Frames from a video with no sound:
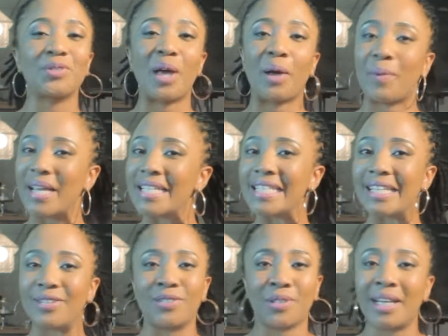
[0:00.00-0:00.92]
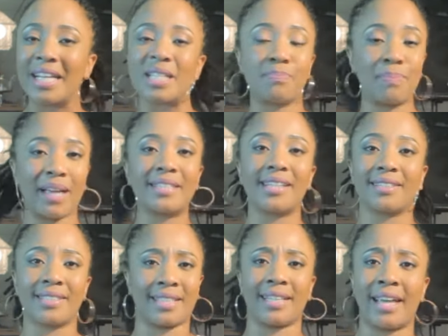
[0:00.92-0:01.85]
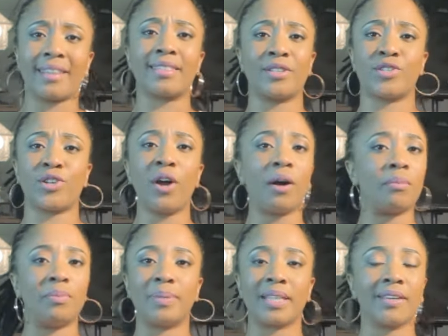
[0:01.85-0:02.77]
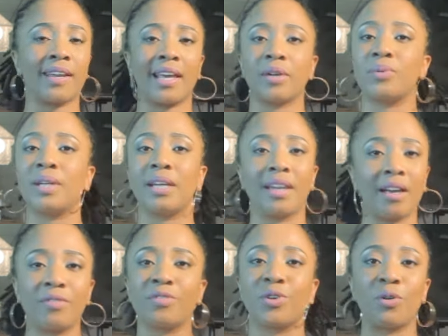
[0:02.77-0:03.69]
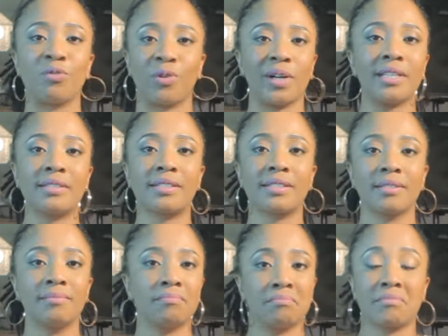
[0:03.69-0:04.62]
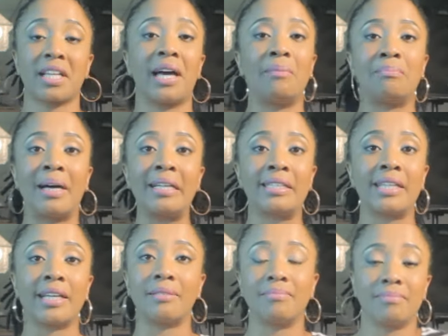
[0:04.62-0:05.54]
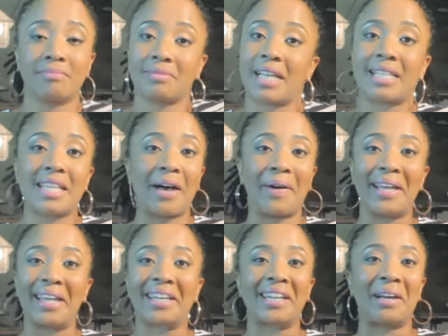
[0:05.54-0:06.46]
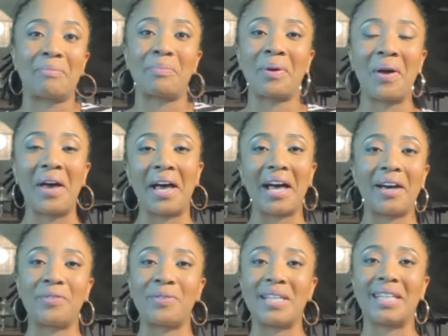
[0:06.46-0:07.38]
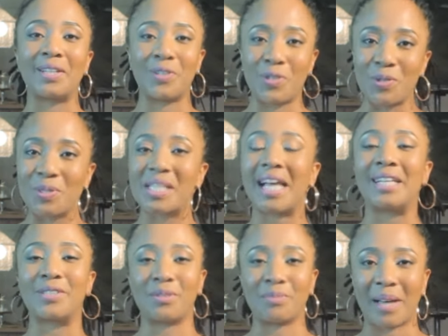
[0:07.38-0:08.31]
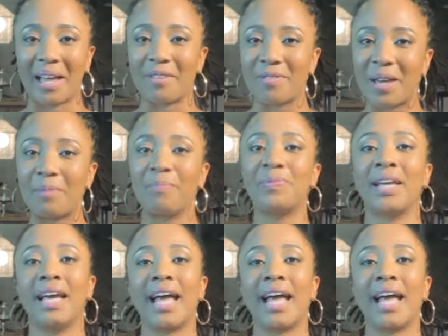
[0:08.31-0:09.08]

So I went not expecting to get the job, but they were like, we love your voice, come Monday. And that's how I ended up reading news at Duma FM.